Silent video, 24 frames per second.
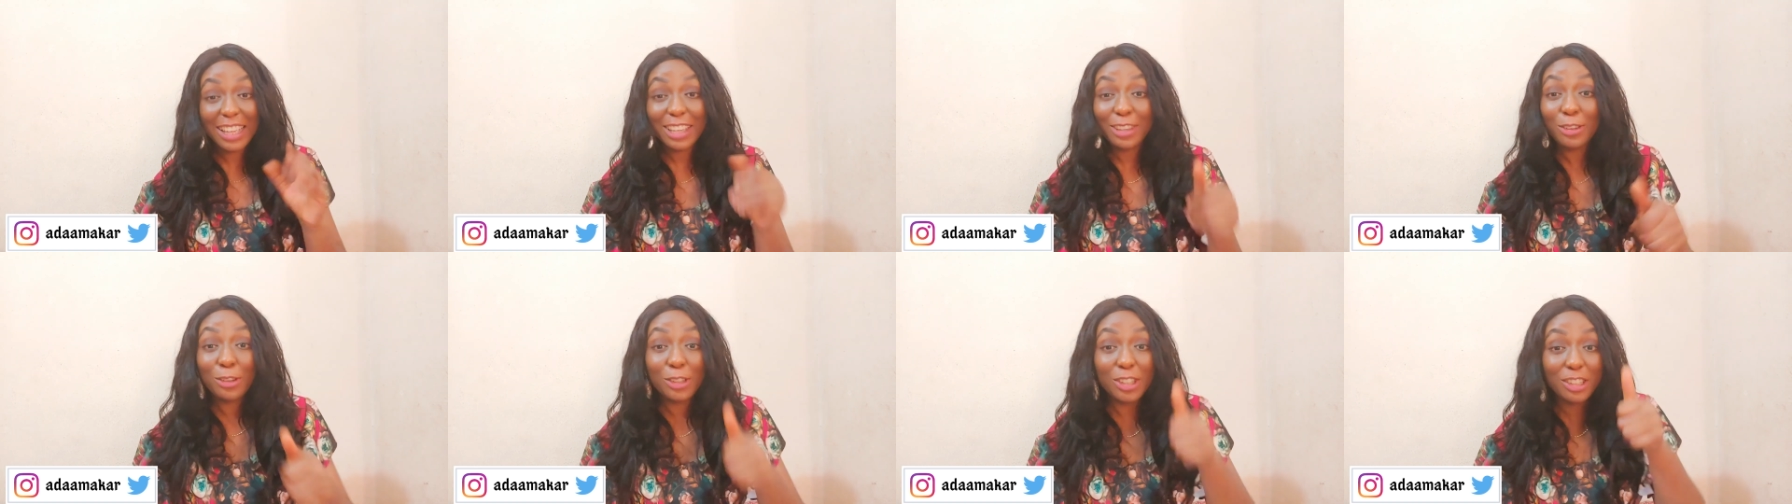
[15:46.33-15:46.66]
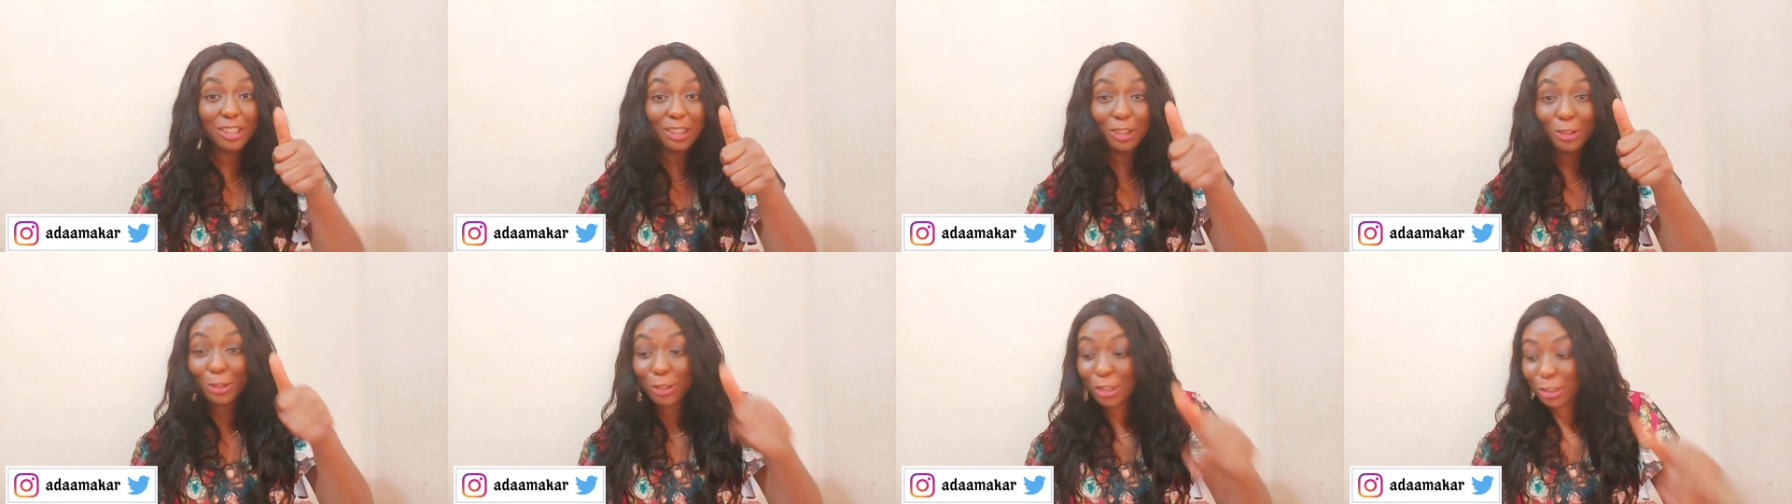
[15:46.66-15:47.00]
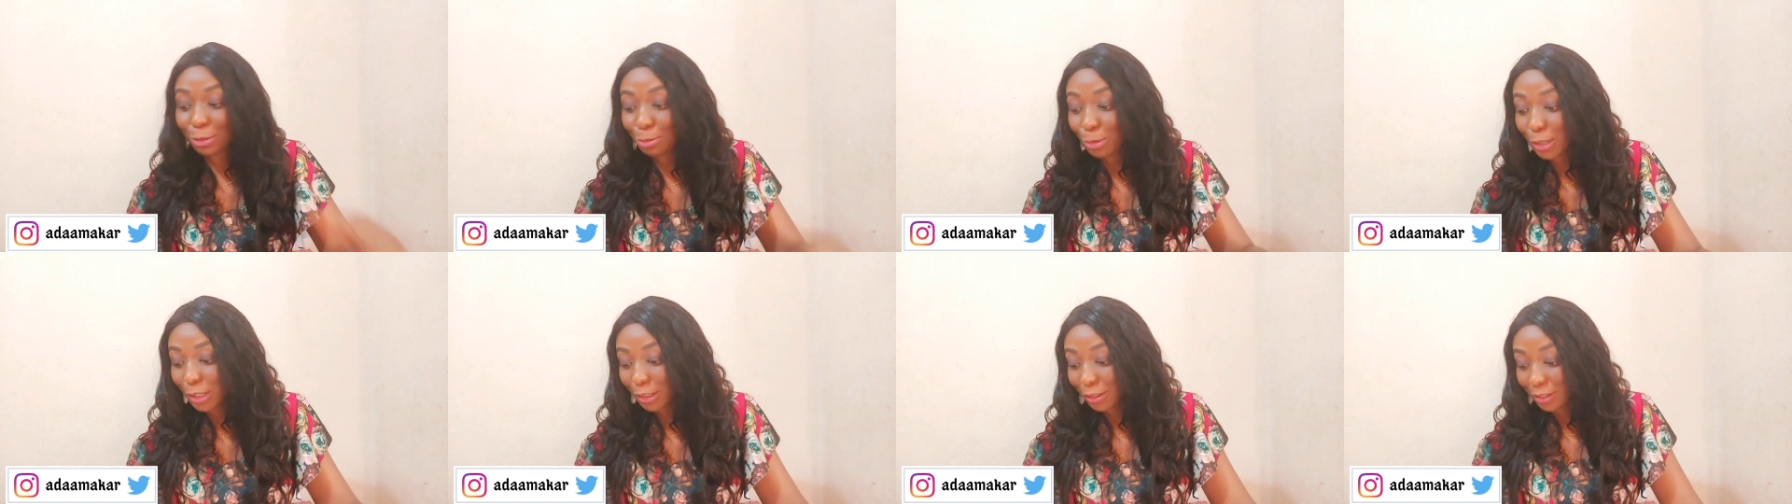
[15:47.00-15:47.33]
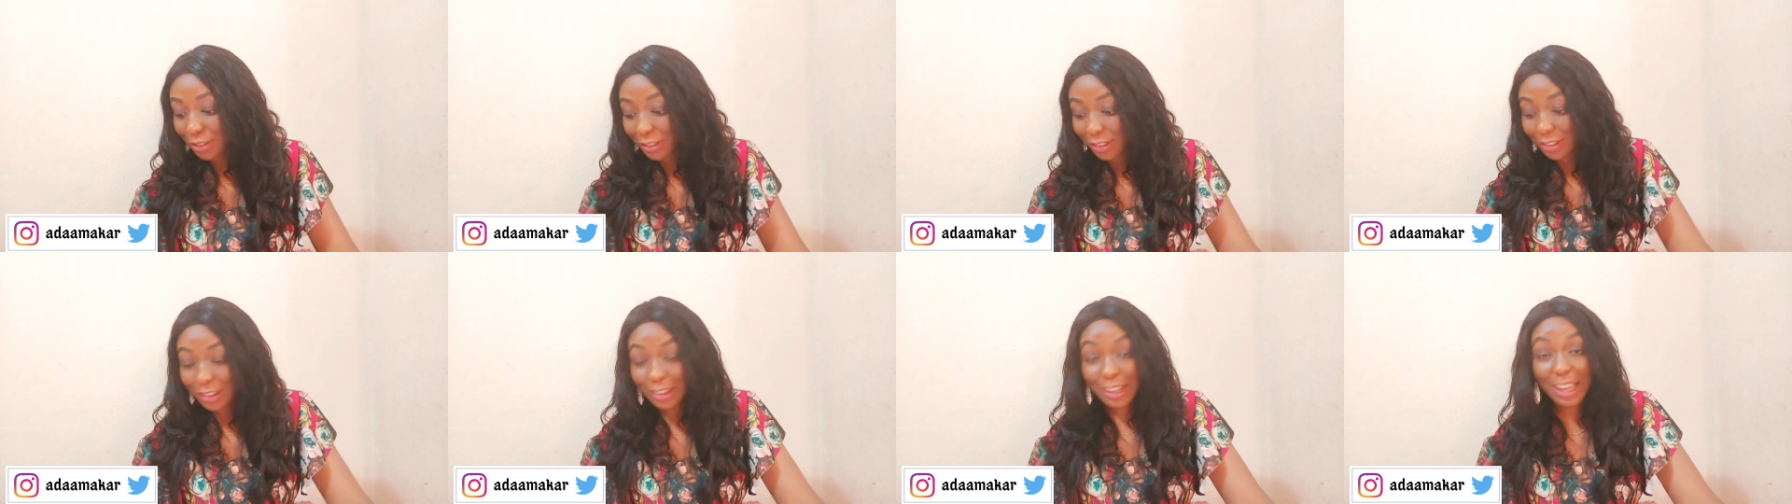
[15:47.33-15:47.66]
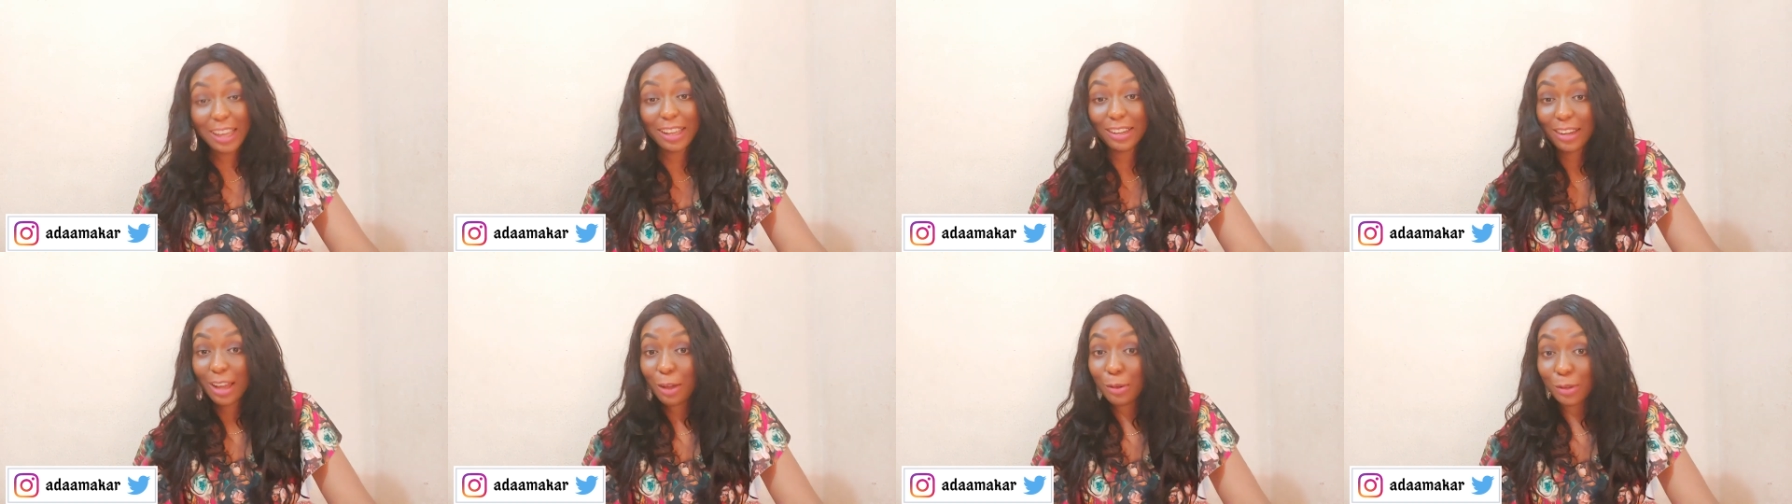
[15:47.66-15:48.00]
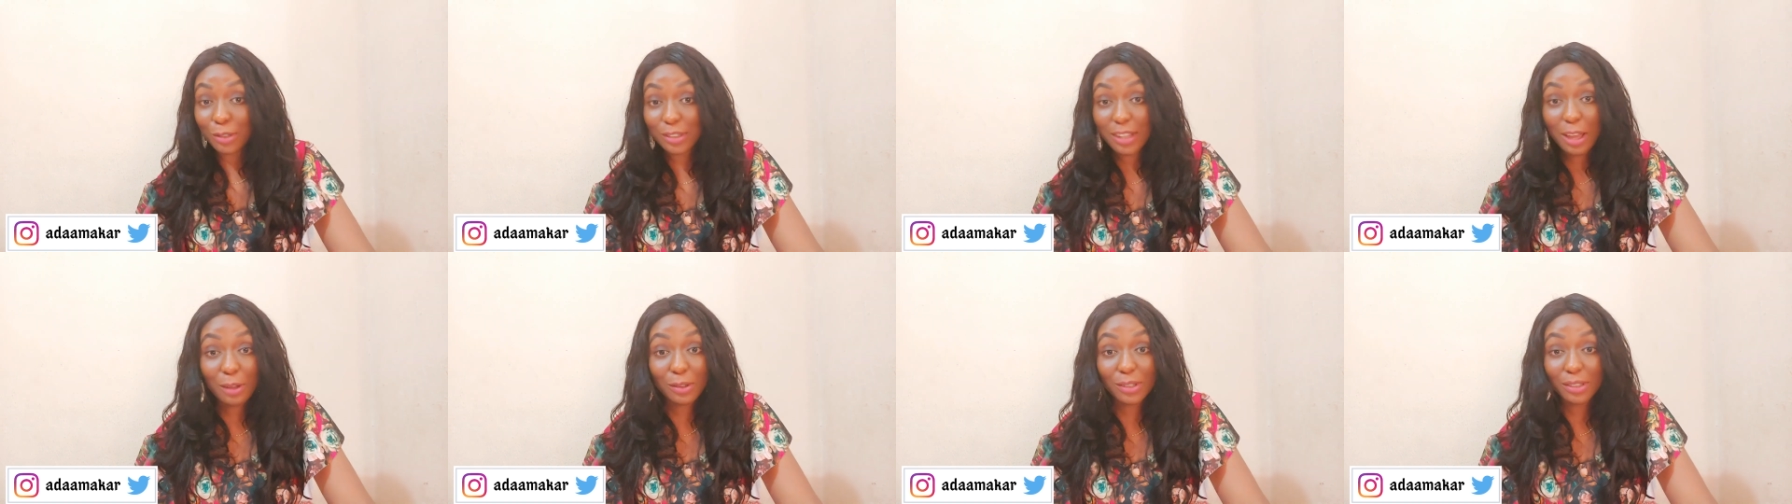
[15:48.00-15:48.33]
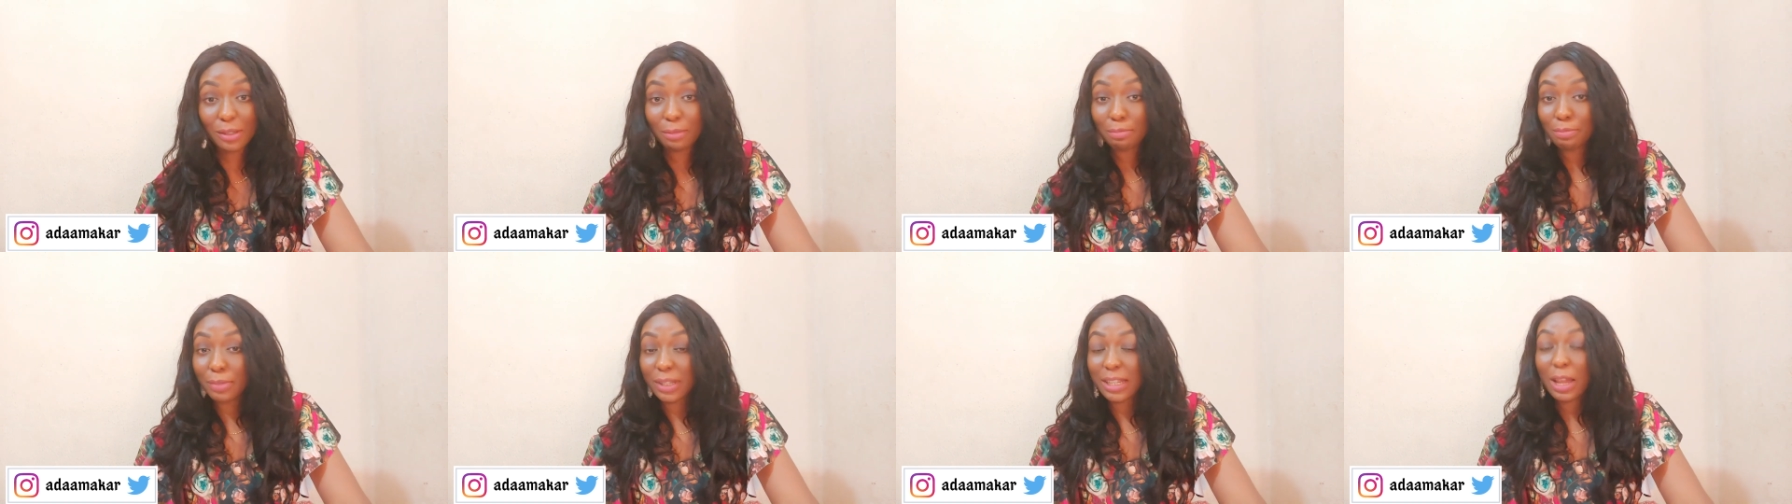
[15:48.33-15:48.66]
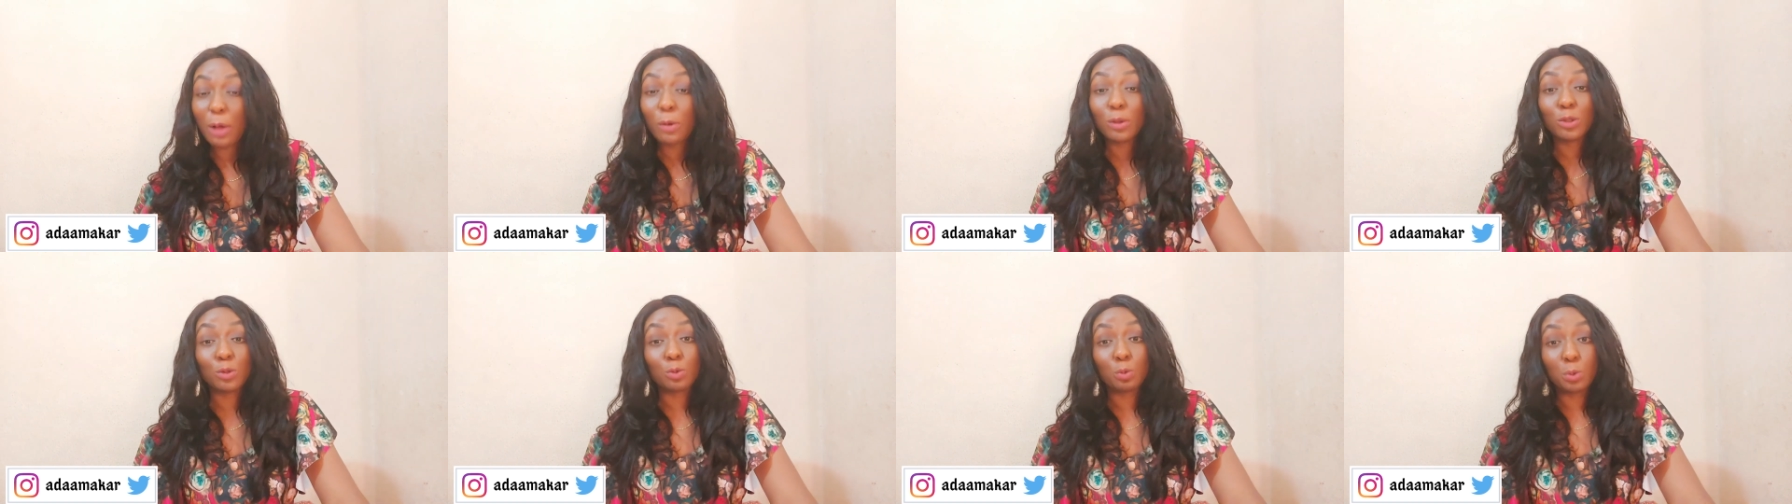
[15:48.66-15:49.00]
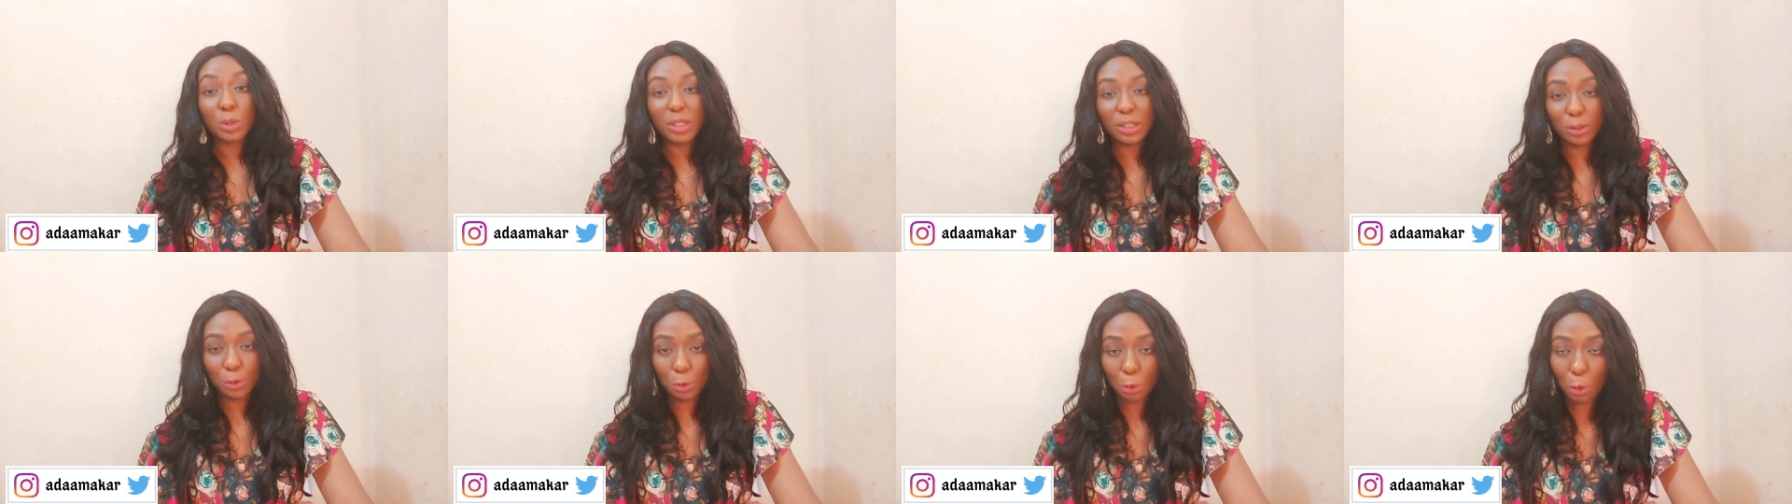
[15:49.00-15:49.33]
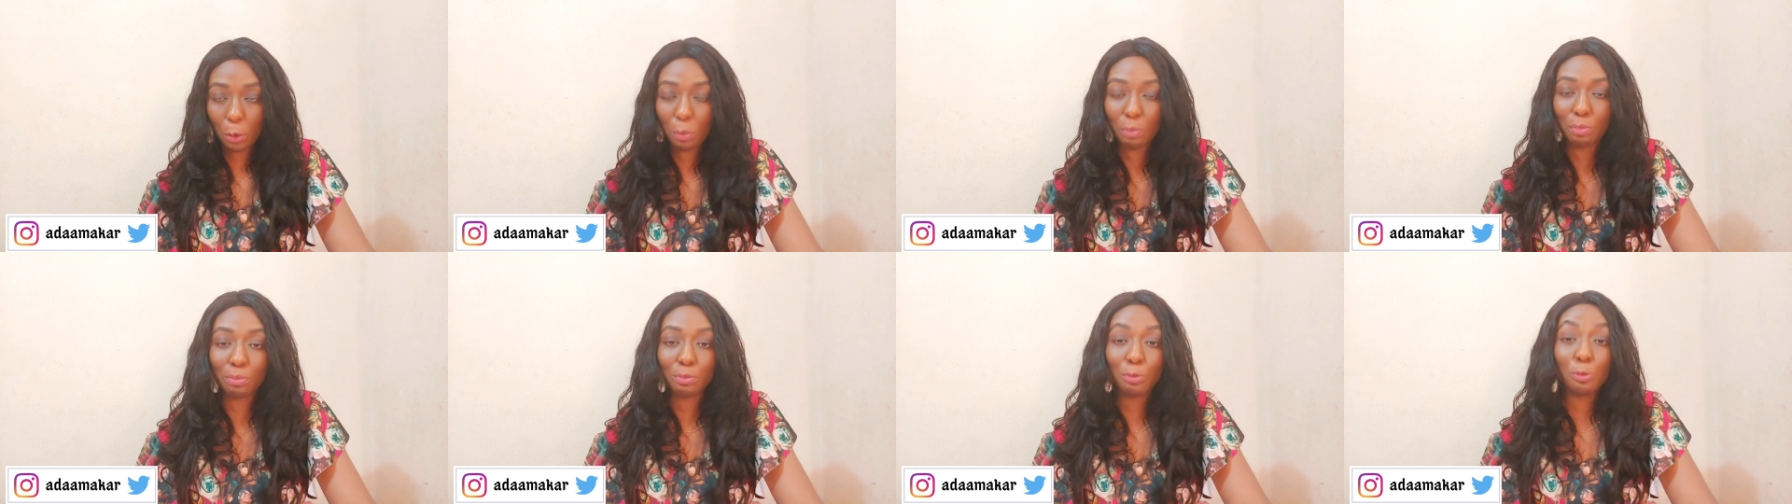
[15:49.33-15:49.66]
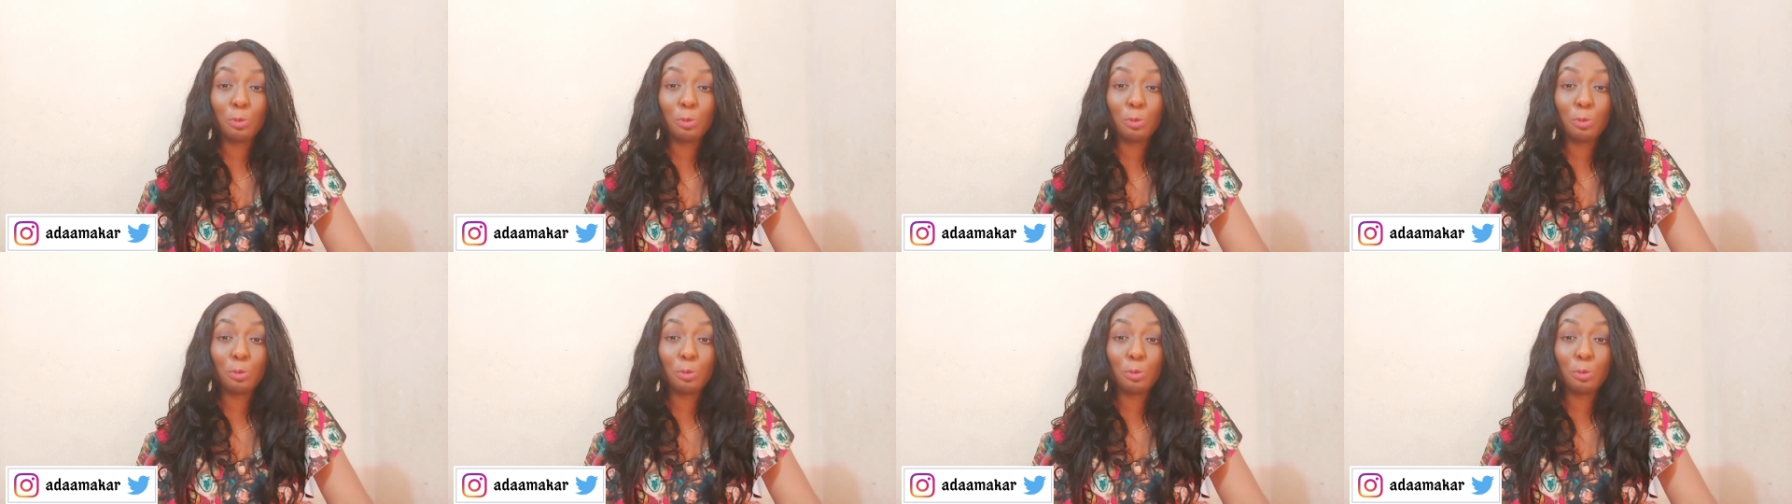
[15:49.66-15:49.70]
You did well. Like that was wisdom.